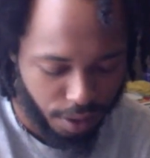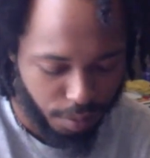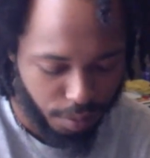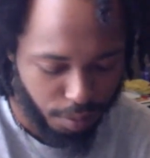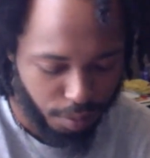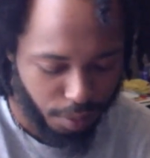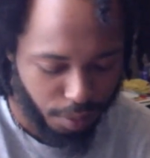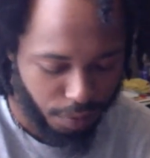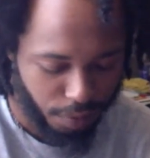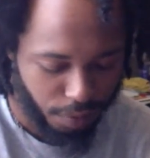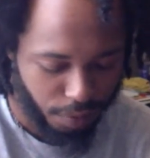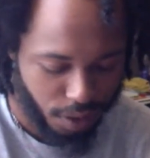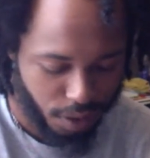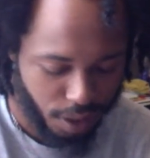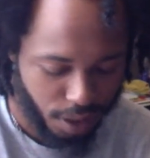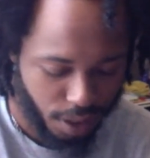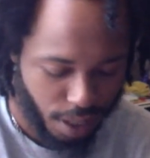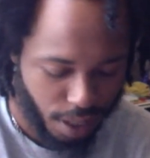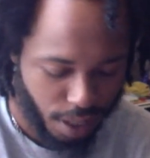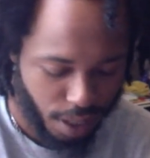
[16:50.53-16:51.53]
But if you
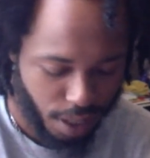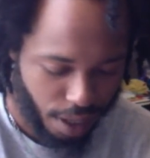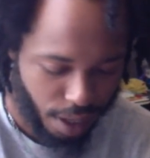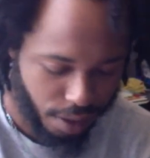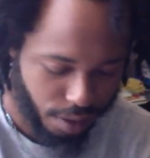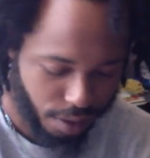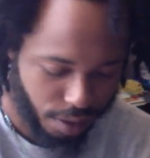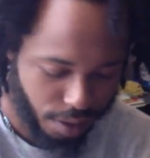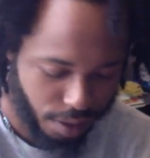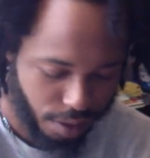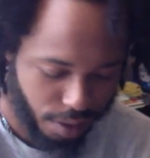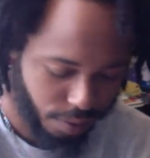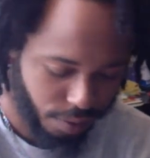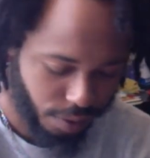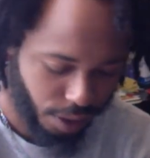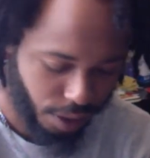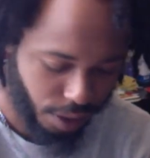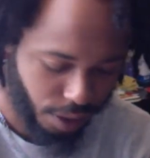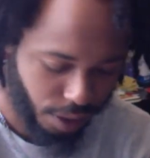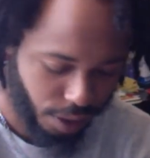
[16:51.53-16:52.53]
see that
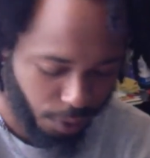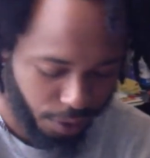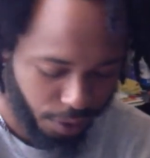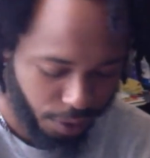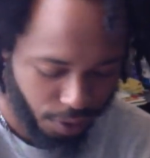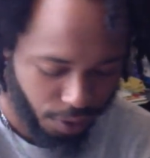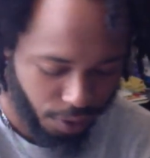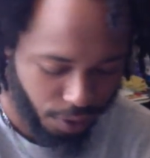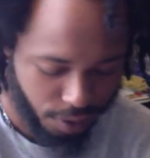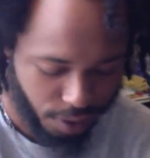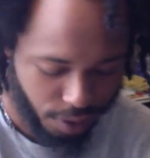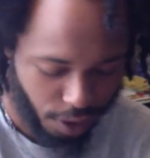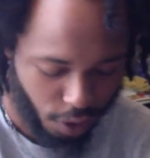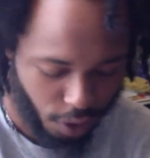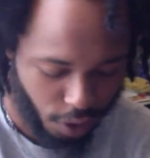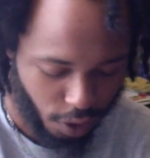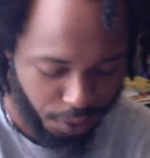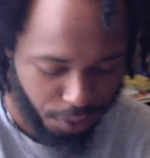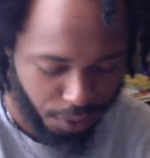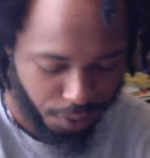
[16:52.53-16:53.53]
a reader is
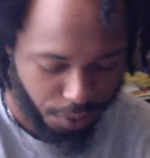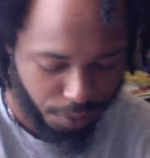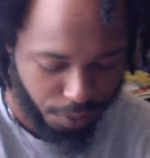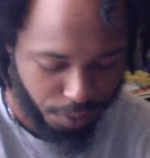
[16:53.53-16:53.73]
helping you